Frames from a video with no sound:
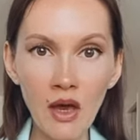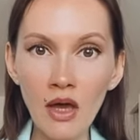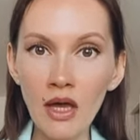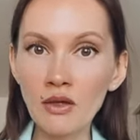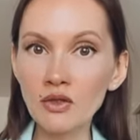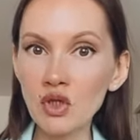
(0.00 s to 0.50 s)

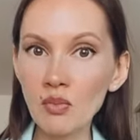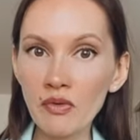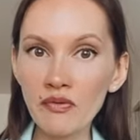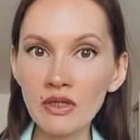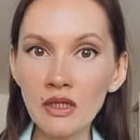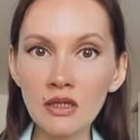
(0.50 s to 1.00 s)
And on top of
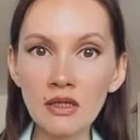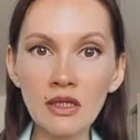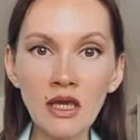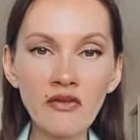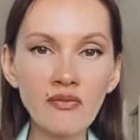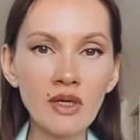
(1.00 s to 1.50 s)
it, it
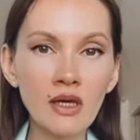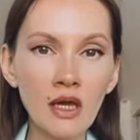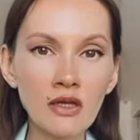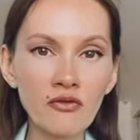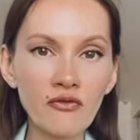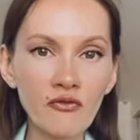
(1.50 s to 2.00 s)
gave me a kind
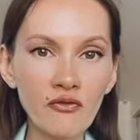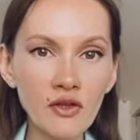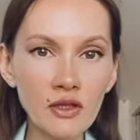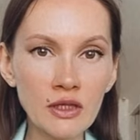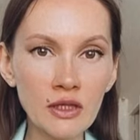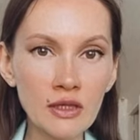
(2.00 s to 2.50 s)
of
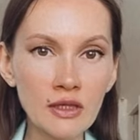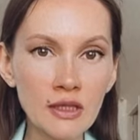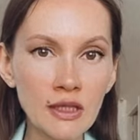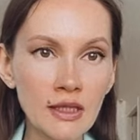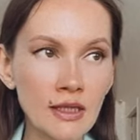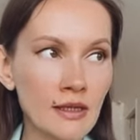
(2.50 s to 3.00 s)
feeling
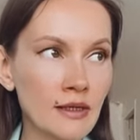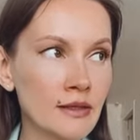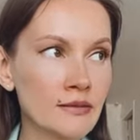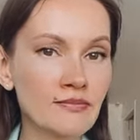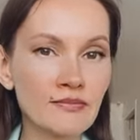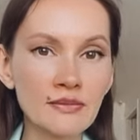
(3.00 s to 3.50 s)

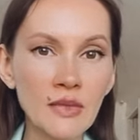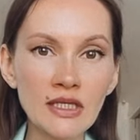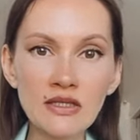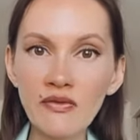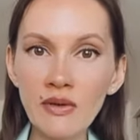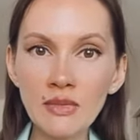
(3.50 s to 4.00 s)
um, as
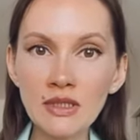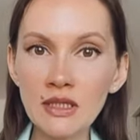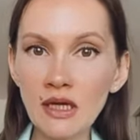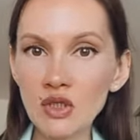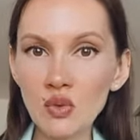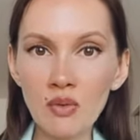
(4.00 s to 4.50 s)
if I'm in
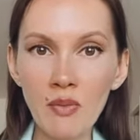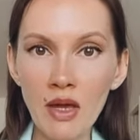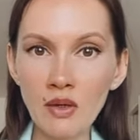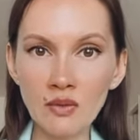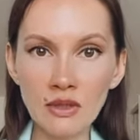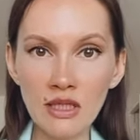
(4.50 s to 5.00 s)
touch with my
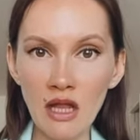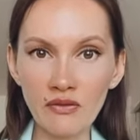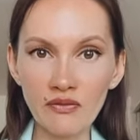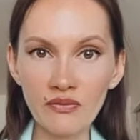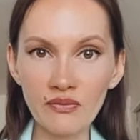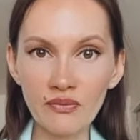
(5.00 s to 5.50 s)
own
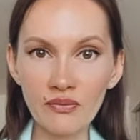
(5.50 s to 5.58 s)
self.